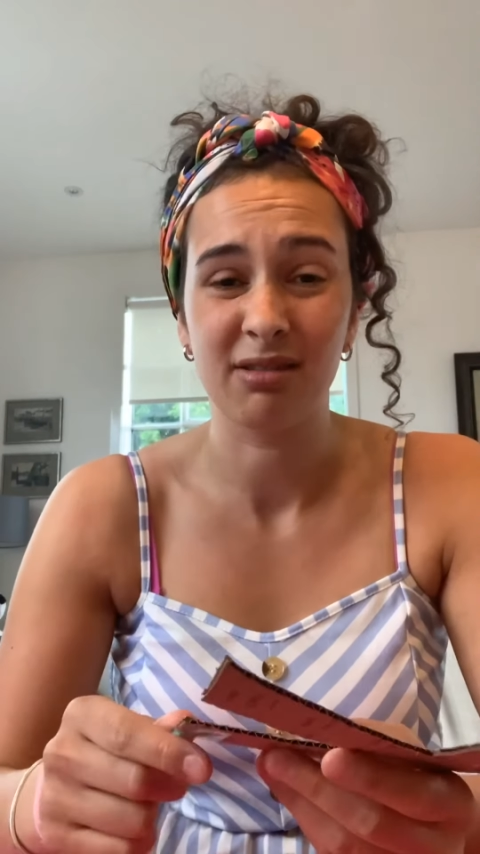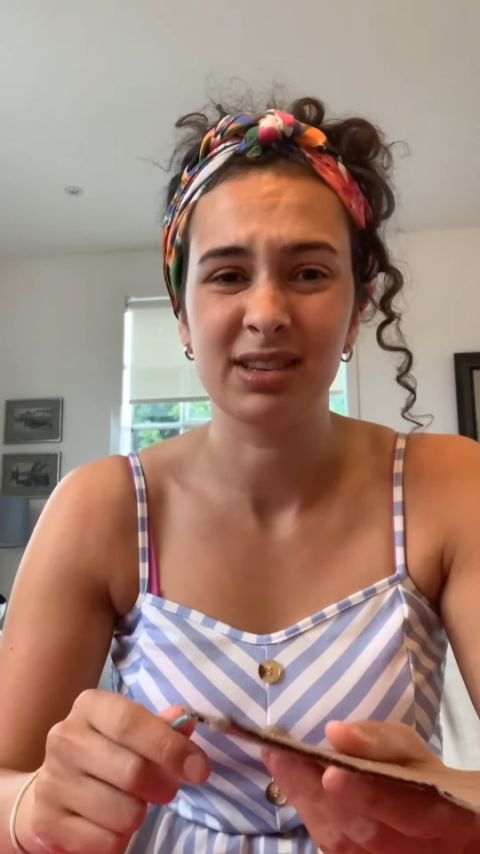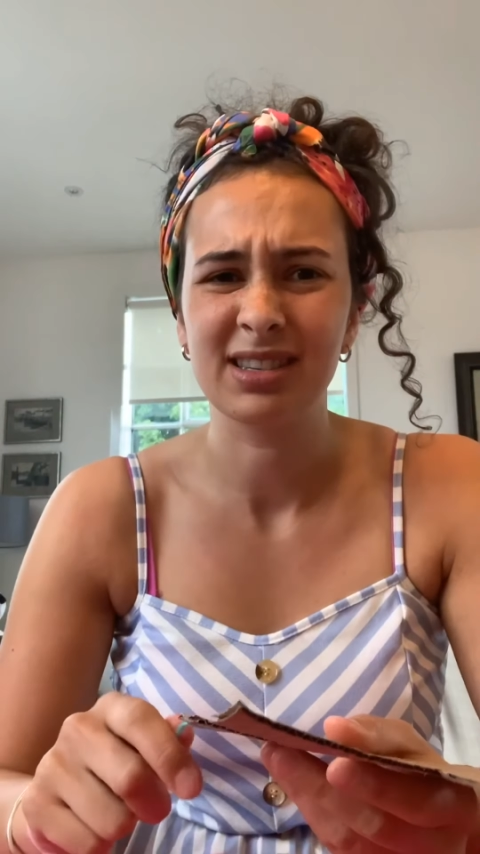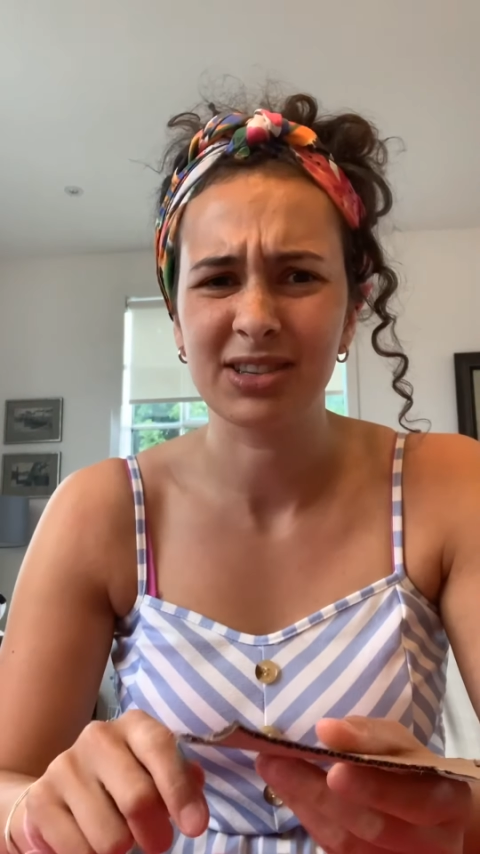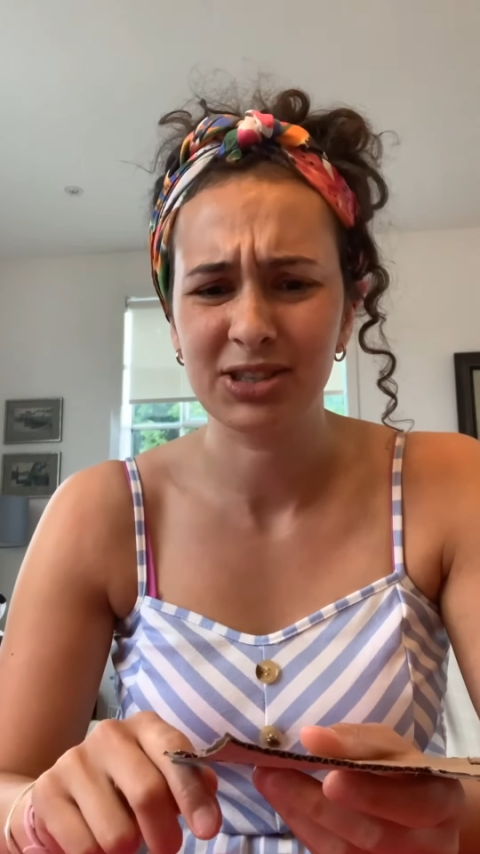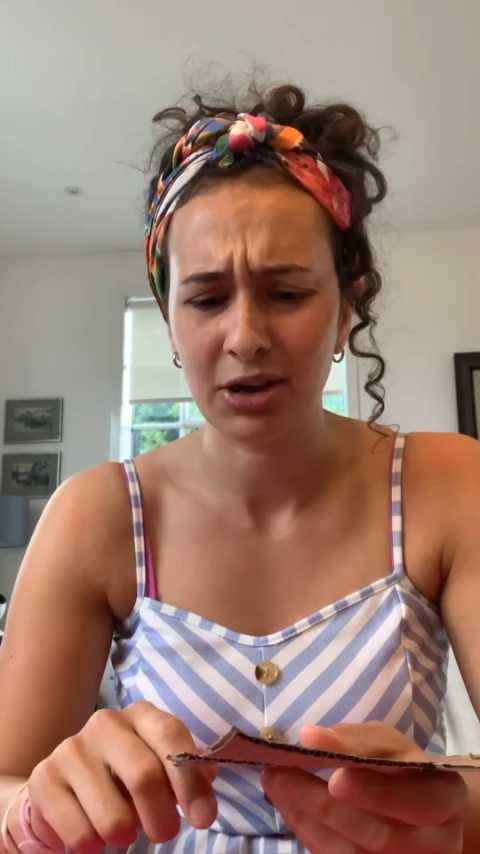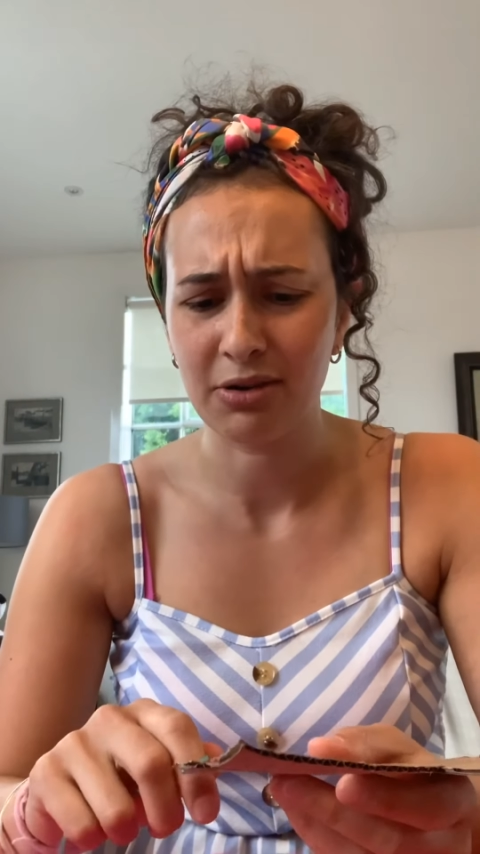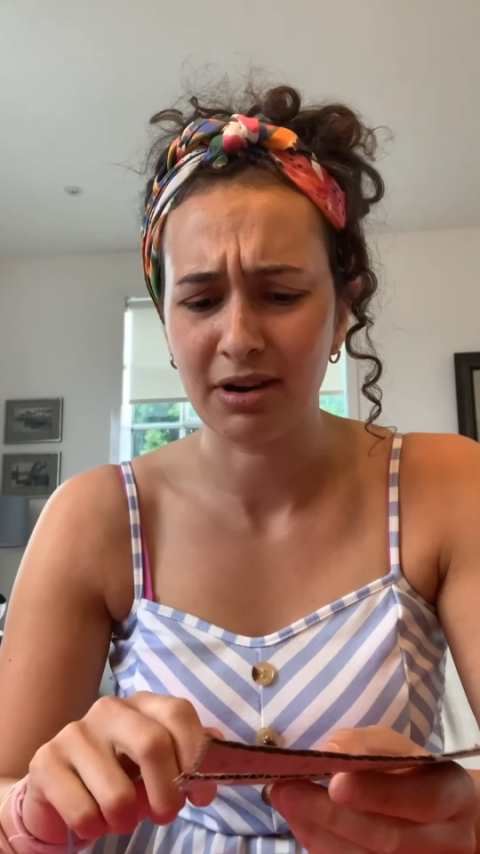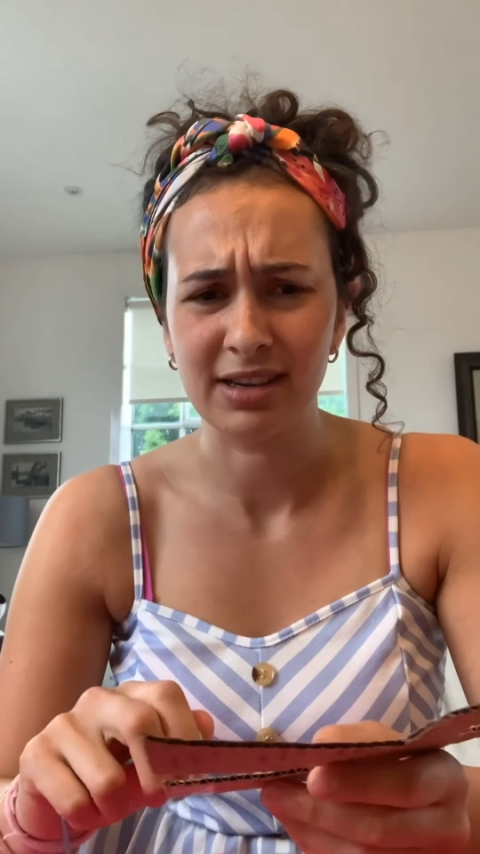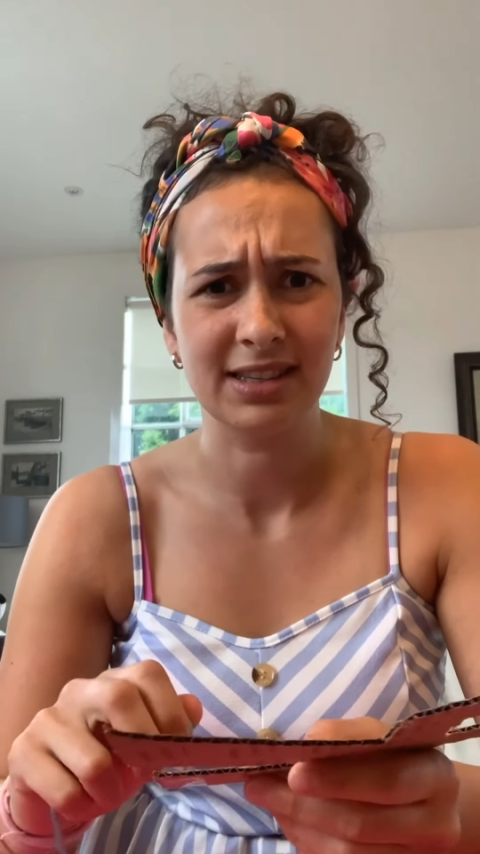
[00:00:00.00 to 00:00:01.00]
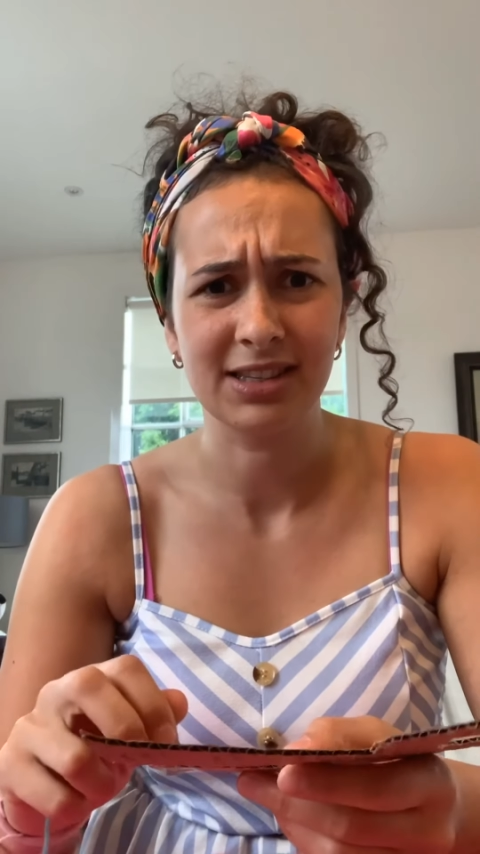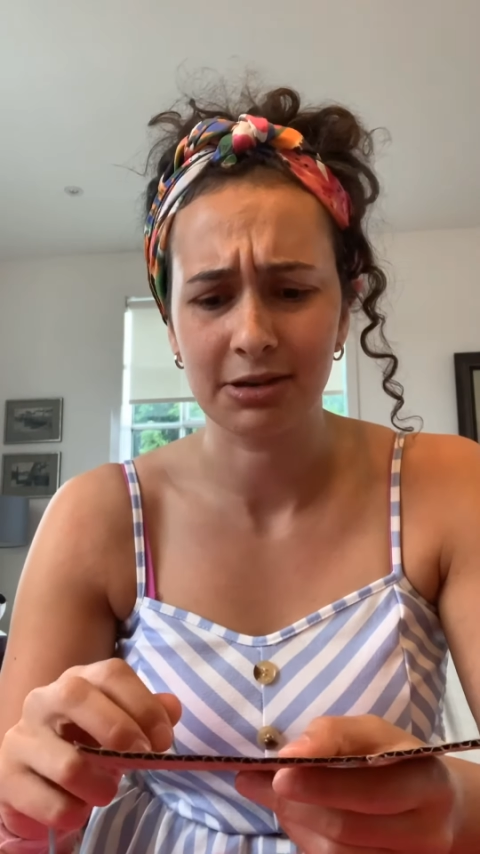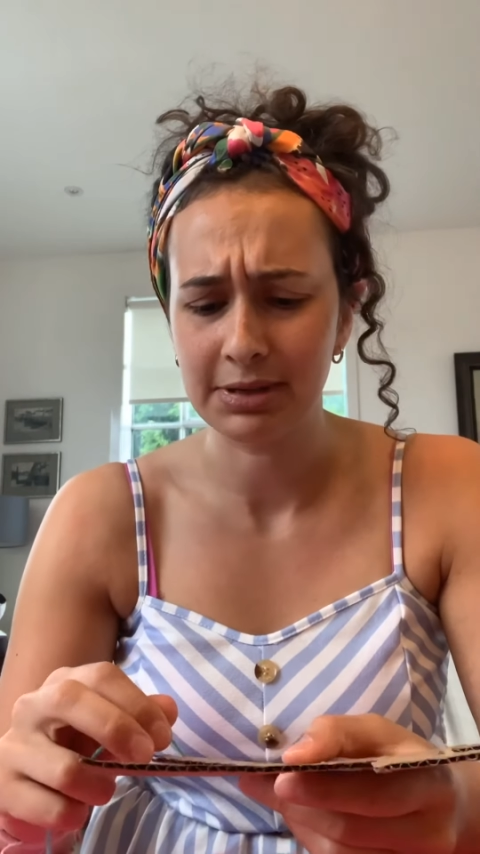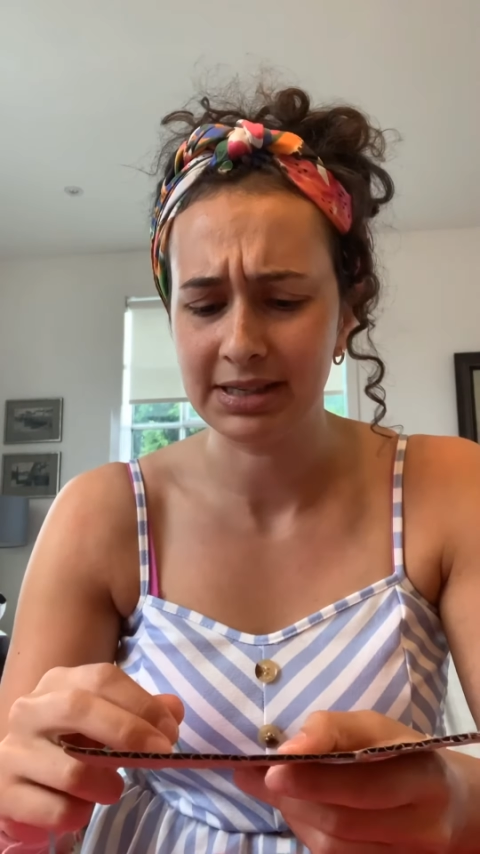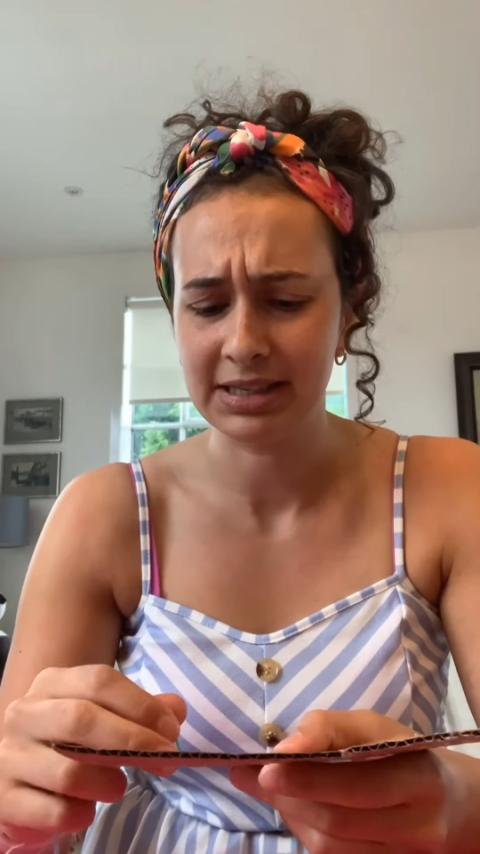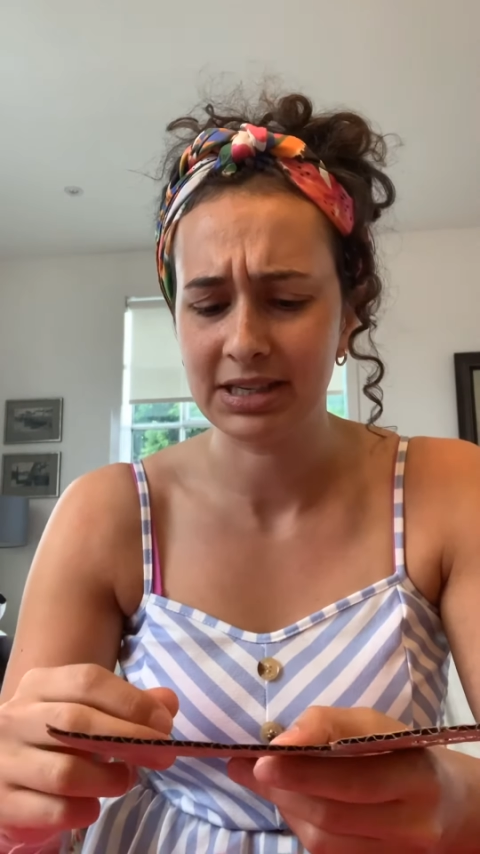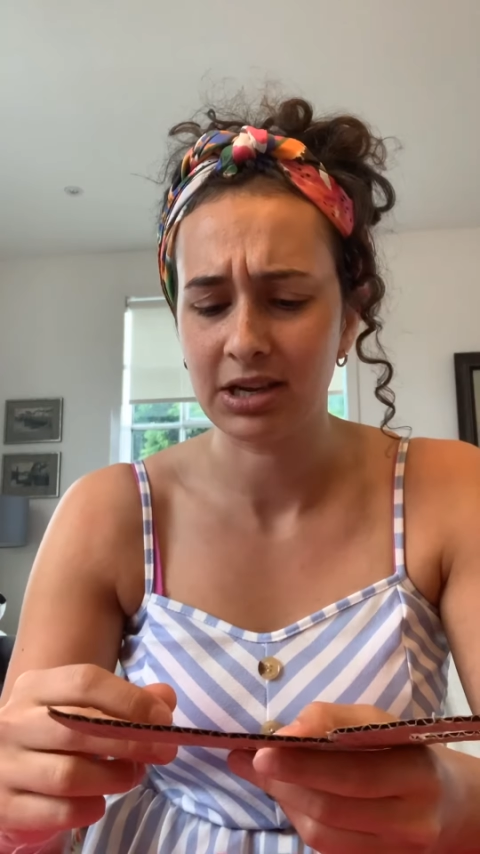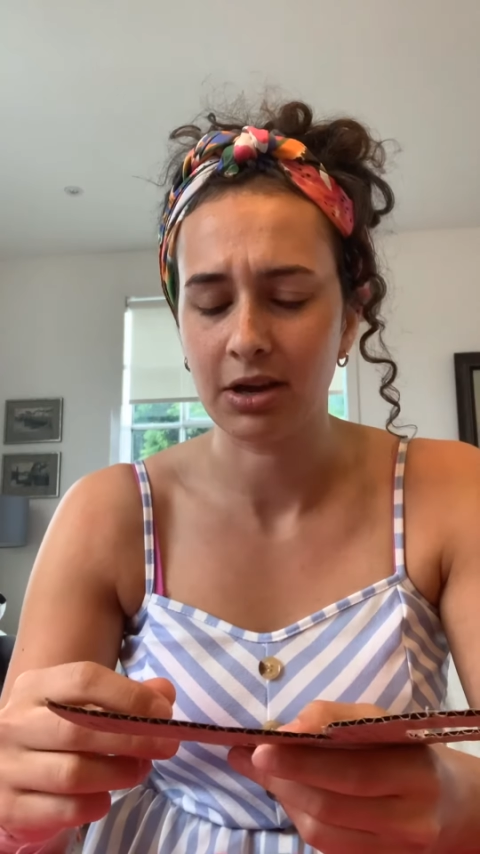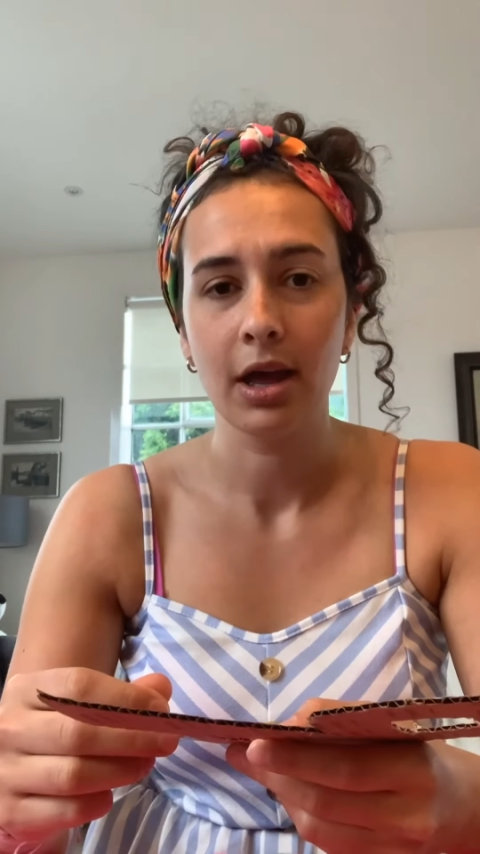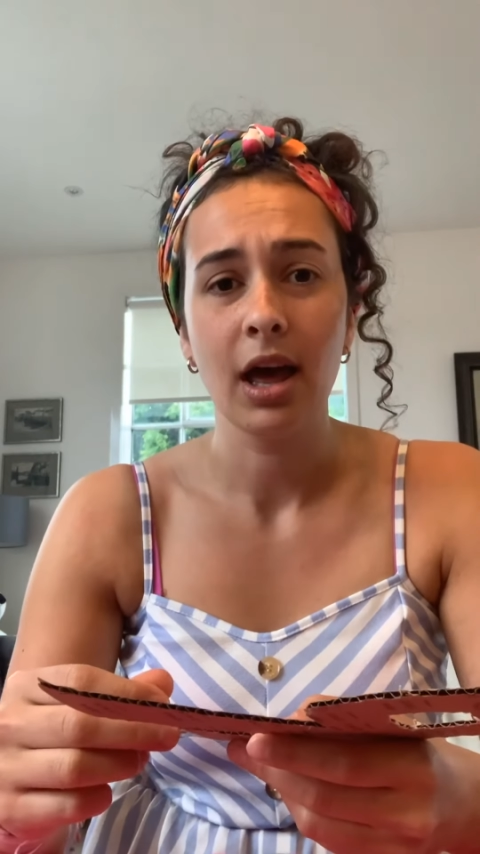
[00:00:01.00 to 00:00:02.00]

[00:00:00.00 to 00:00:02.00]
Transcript: this looks so nice and so easy to do.